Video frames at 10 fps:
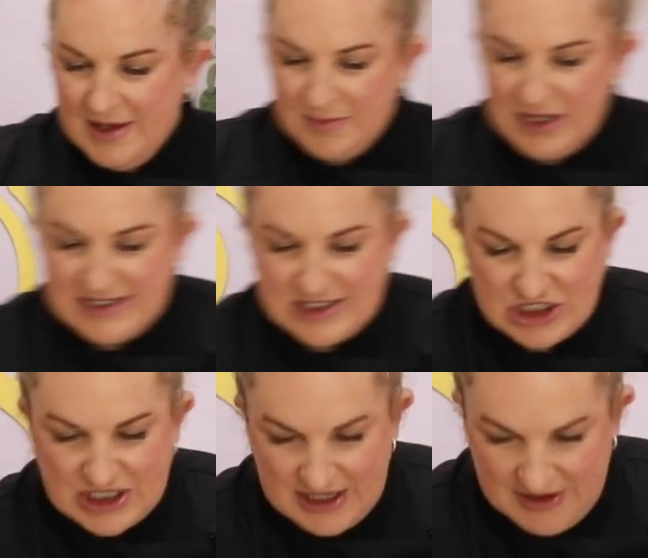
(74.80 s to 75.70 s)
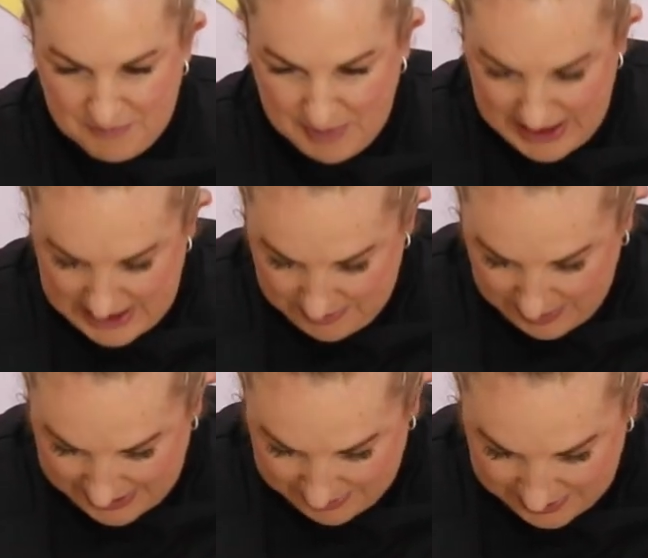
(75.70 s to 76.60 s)
Place a sheet of baking
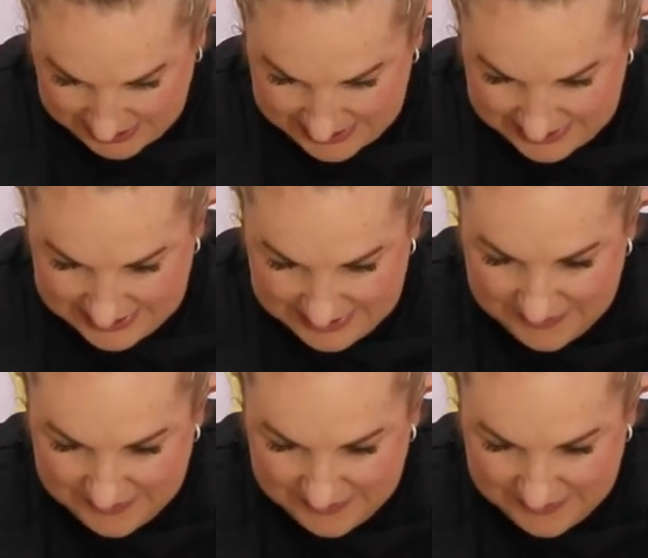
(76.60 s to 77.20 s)
paper in.